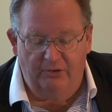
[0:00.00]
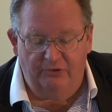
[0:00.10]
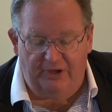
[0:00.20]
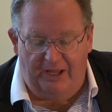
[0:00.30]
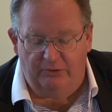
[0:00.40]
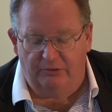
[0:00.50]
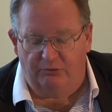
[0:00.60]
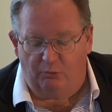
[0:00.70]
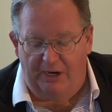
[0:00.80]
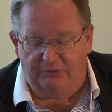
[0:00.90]

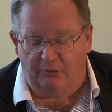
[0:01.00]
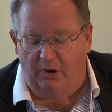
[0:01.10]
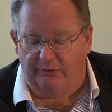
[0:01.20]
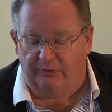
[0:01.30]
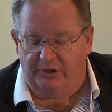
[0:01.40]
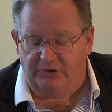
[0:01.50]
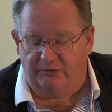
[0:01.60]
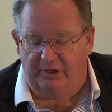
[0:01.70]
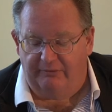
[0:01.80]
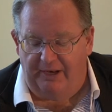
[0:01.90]
standards, rates, or other
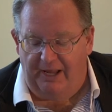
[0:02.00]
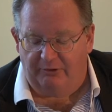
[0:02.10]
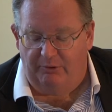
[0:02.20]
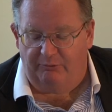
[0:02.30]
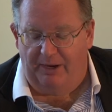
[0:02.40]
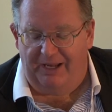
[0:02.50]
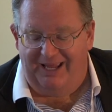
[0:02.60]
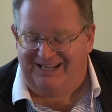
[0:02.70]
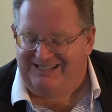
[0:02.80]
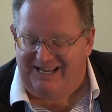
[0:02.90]
legislative enactments by
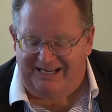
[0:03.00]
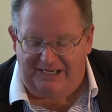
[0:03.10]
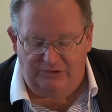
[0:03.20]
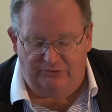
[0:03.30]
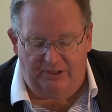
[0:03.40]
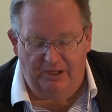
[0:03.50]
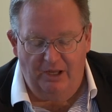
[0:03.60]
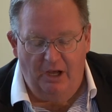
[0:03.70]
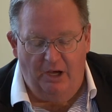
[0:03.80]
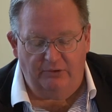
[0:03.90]
any state agency
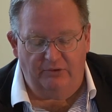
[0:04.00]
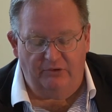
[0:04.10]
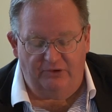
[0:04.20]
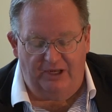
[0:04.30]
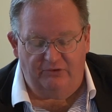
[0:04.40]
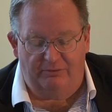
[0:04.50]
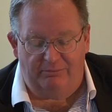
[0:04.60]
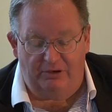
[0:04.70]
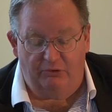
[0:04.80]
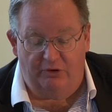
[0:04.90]
under the State's
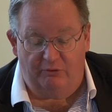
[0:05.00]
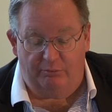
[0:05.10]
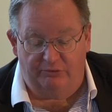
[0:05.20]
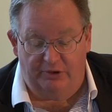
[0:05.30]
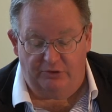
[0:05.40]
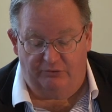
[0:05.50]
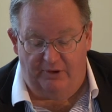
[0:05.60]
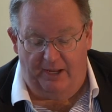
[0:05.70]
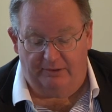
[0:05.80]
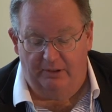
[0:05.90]
Administrative Procedures
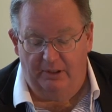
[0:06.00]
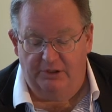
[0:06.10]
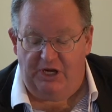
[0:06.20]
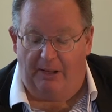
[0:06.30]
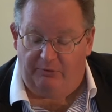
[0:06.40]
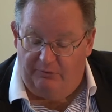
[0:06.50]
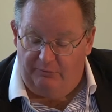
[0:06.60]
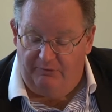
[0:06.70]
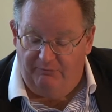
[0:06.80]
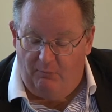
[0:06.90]
Act, Chapter
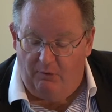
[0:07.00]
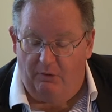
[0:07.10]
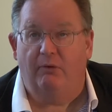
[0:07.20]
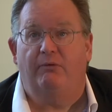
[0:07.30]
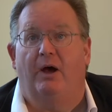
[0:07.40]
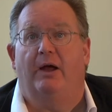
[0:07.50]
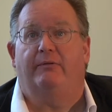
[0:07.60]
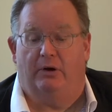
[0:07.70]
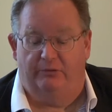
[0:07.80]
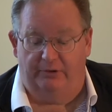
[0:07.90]

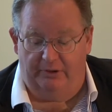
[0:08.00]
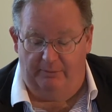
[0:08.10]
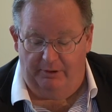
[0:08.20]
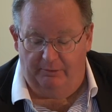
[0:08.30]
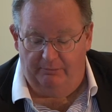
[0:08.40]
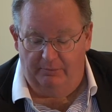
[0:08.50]
3405 RCW.